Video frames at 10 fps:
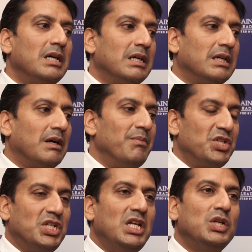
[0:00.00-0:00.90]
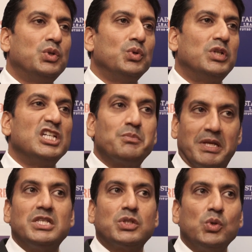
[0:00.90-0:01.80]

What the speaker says: a machine to dispense